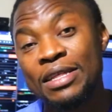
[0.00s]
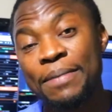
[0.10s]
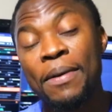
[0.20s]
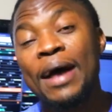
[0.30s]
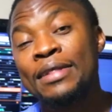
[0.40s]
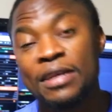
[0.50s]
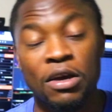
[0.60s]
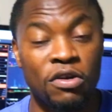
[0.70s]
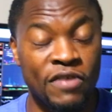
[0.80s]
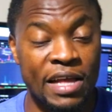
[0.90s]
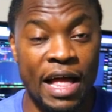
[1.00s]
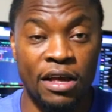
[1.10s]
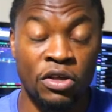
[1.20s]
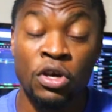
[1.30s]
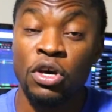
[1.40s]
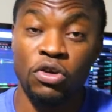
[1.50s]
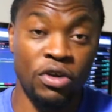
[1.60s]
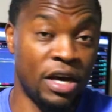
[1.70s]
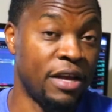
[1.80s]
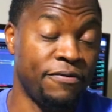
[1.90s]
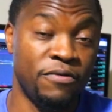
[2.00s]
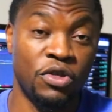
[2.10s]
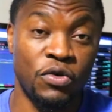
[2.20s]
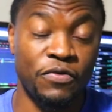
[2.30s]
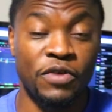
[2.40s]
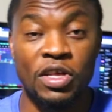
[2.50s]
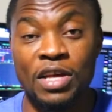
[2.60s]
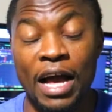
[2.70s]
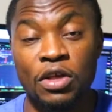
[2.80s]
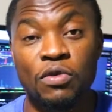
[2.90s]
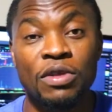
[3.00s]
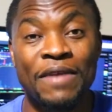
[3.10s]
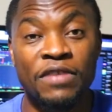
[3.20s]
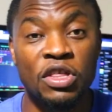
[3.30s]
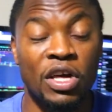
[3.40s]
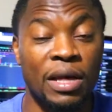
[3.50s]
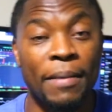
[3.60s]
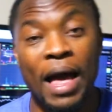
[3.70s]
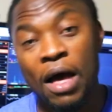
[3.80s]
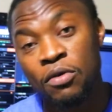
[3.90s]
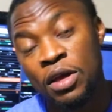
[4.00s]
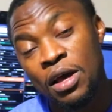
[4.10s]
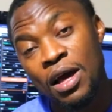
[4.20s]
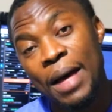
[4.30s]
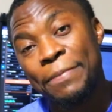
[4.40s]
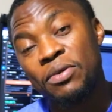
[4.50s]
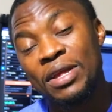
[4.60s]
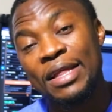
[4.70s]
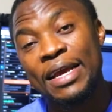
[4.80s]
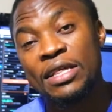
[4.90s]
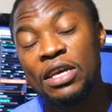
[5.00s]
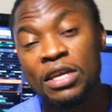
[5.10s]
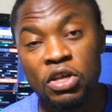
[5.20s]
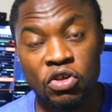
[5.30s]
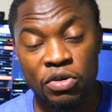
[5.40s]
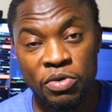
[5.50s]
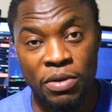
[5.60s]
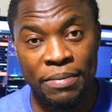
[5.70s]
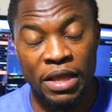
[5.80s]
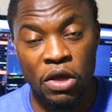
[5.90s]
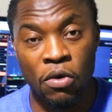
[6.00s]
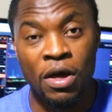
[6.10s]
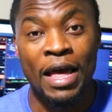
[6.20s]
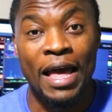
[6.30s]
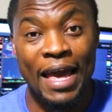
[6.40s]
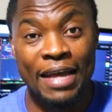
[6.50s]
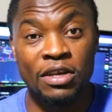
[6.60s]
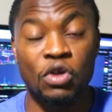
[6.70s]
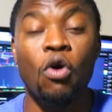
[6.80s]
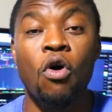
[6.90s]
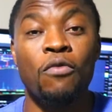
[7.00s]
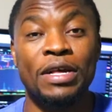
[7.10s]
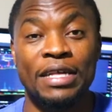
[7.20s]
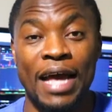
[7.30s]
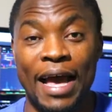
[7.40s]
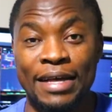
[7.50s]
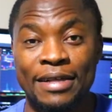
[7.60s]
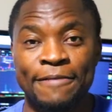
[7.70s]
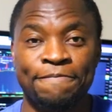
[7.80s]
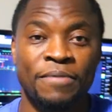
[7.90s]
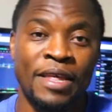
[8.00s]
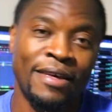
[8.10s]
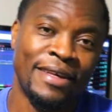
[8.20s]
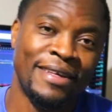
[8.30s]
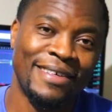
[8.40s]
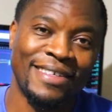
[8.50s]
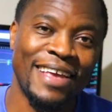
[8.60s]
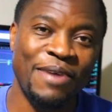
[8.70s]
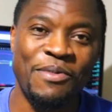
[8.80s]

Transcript: and depositing $100. You get two free stocks. So definitely check them out. I'll put the links in the description below. And as always, guys, stay